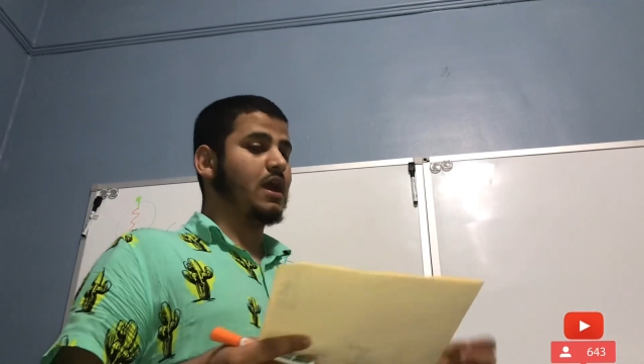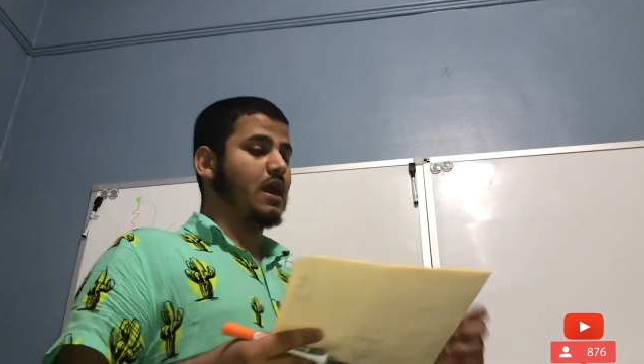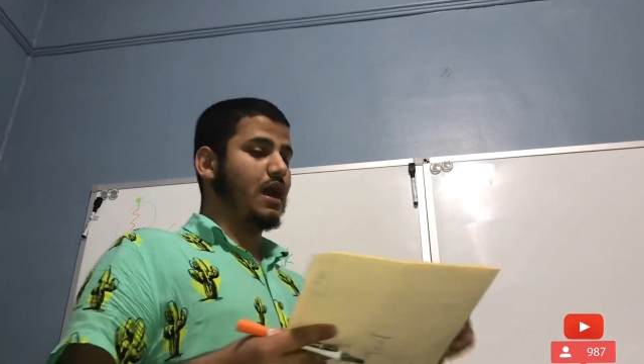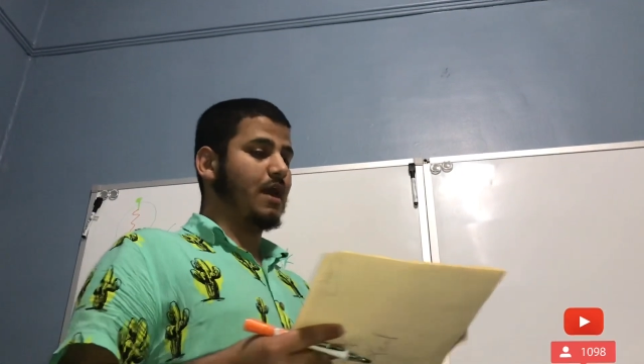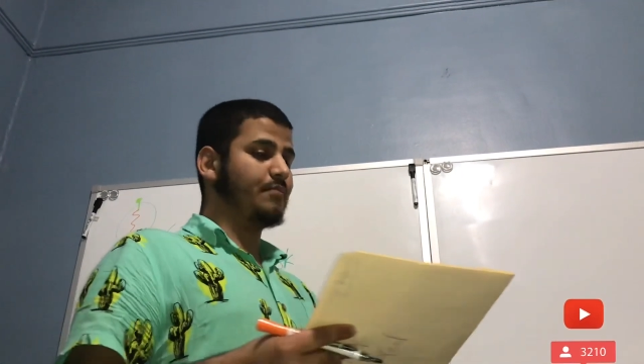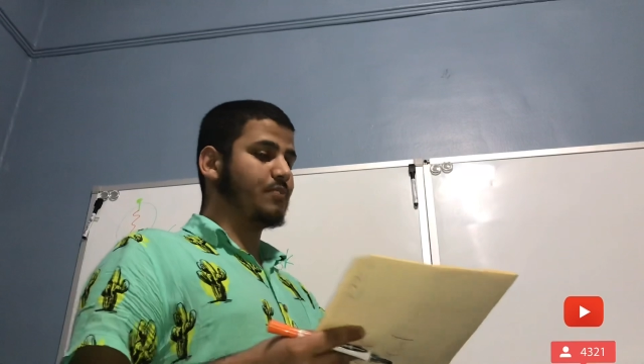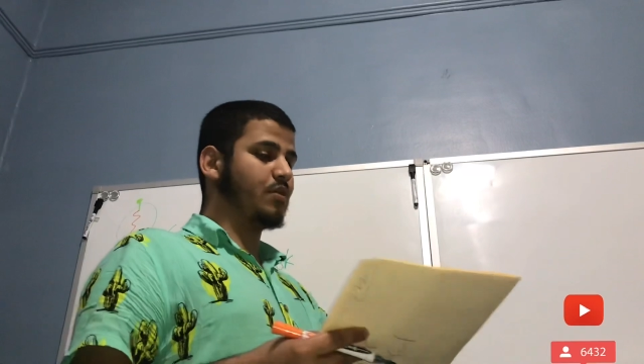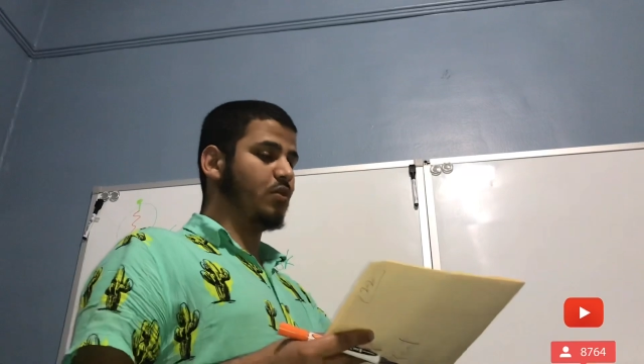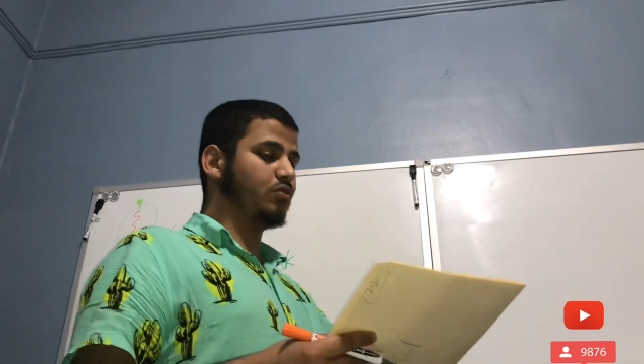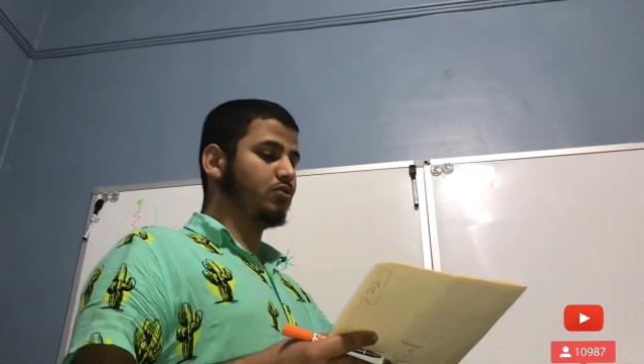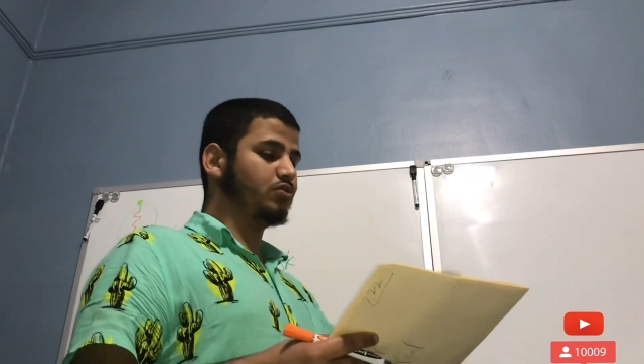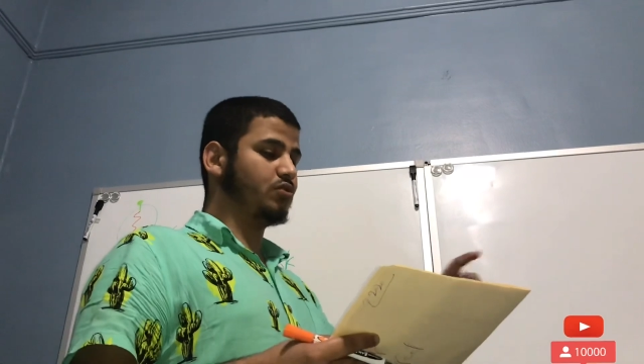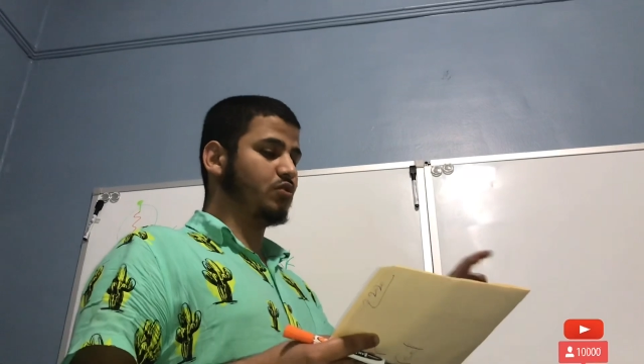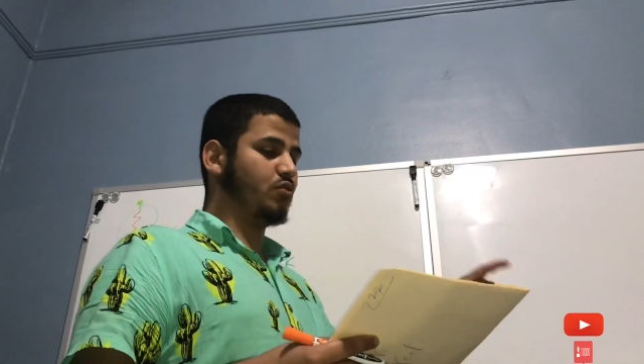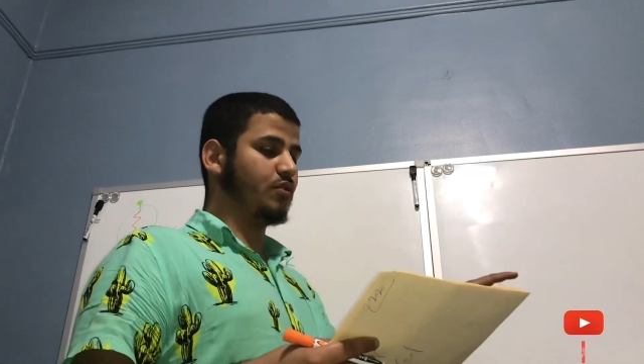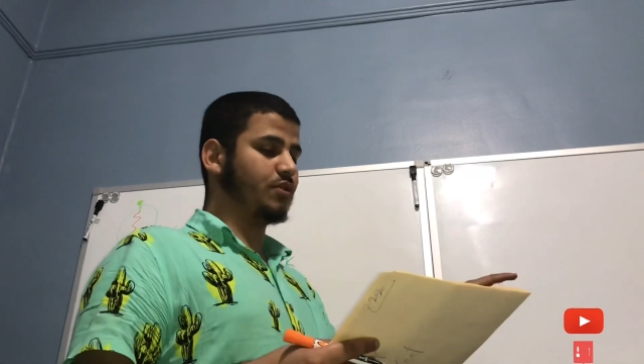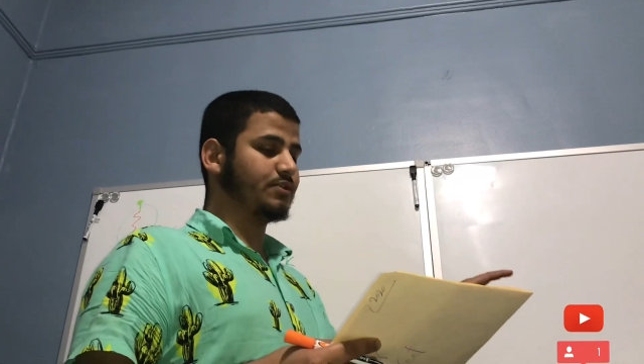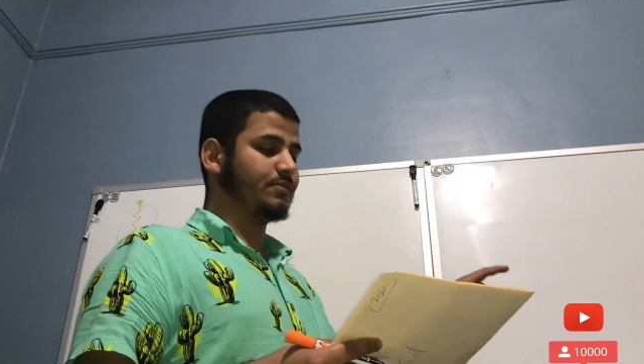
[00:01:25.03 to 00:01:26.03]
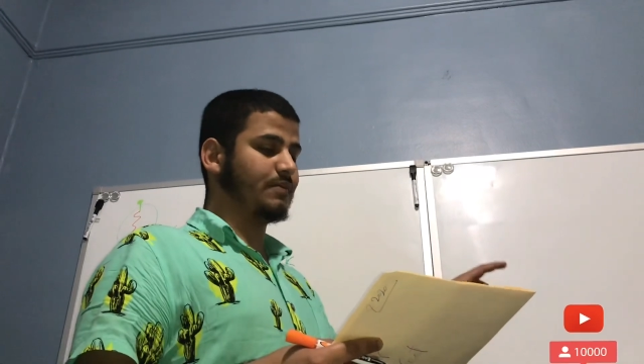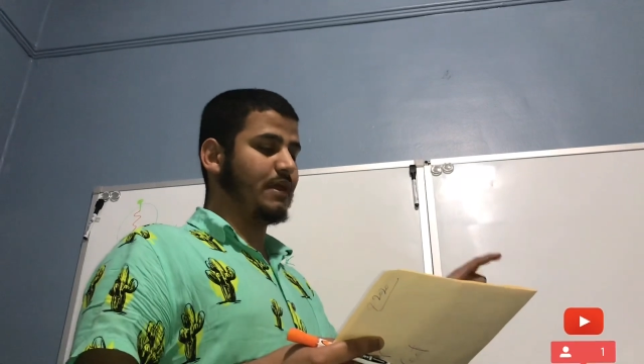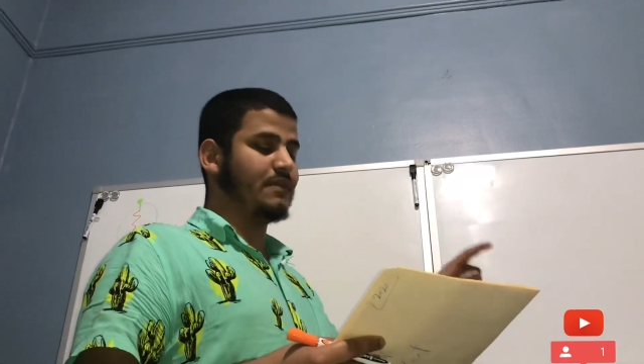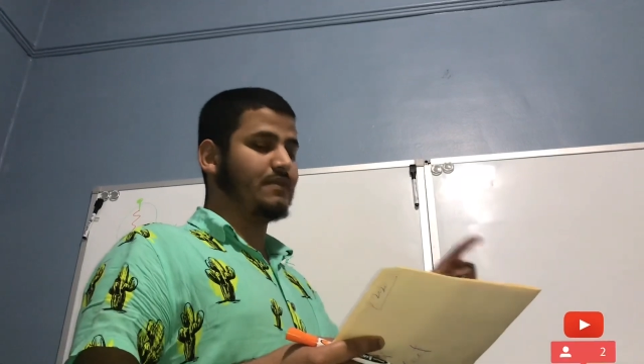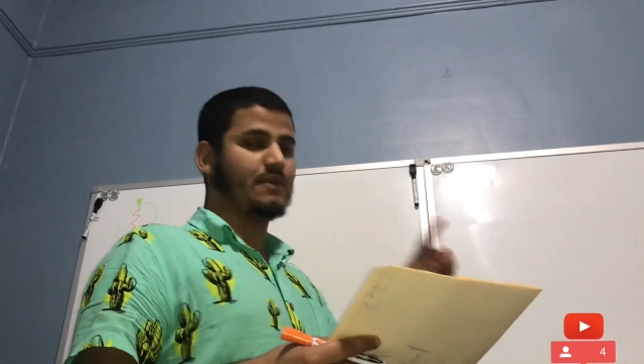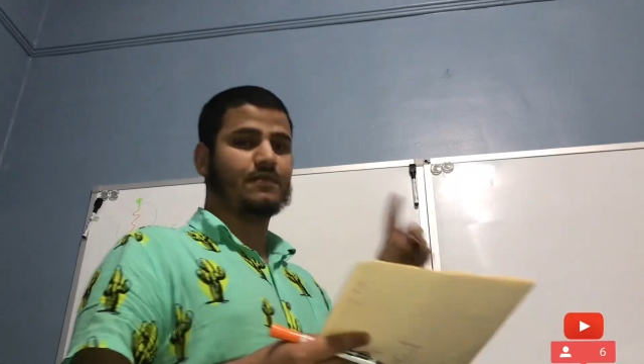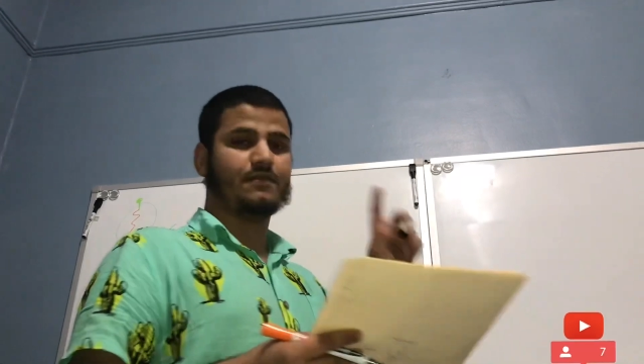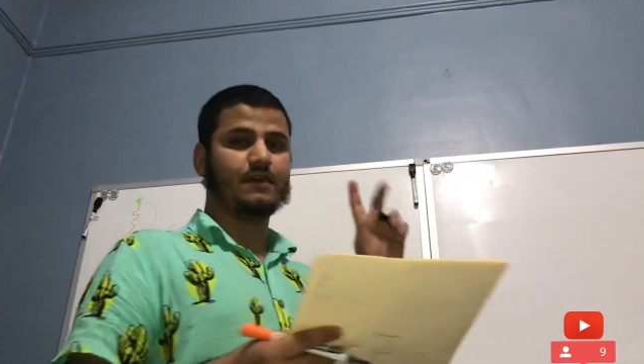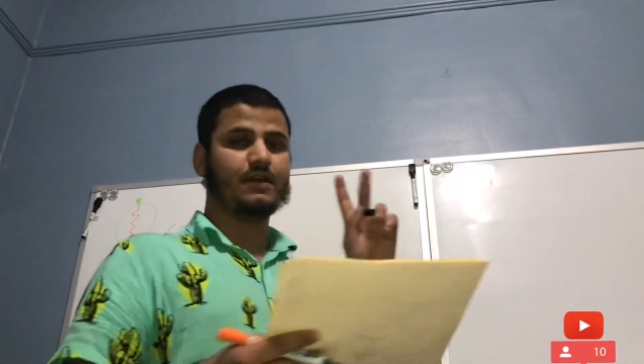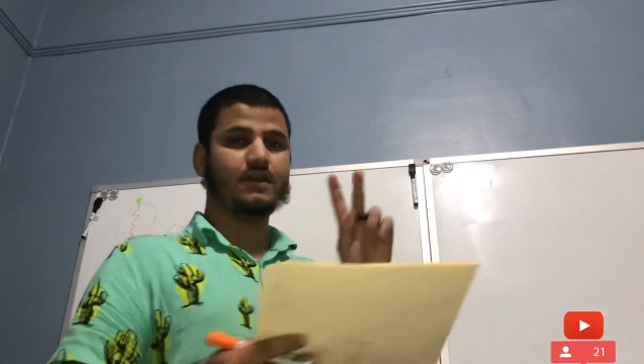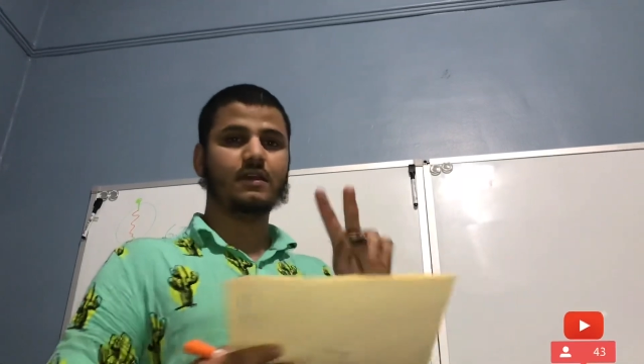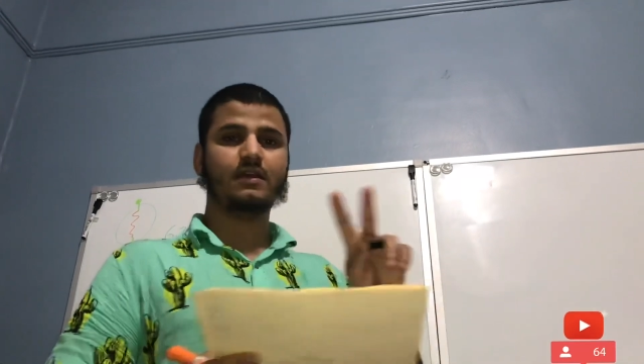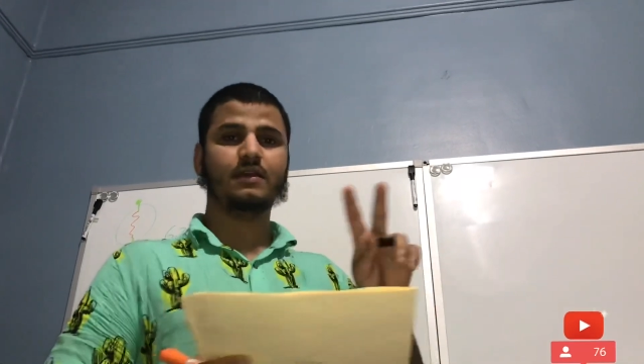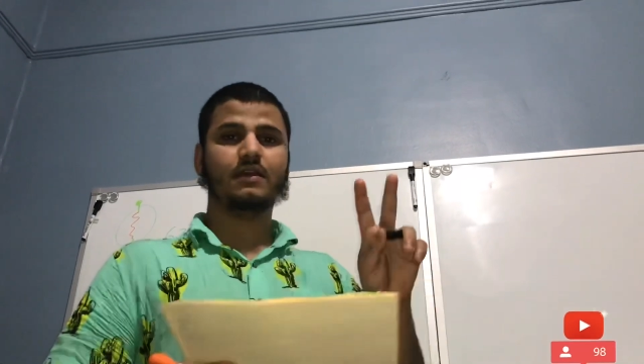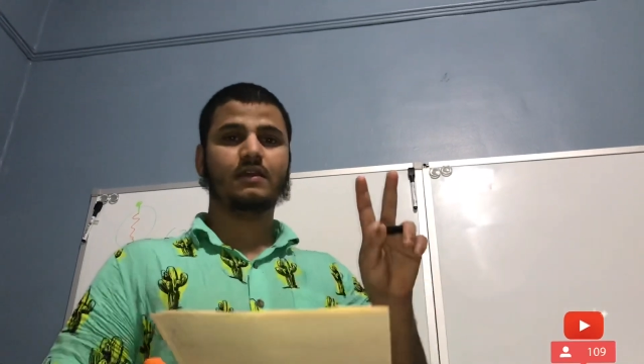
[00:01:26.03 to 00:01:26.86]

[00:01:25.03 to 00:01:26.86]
I'm going to explain the three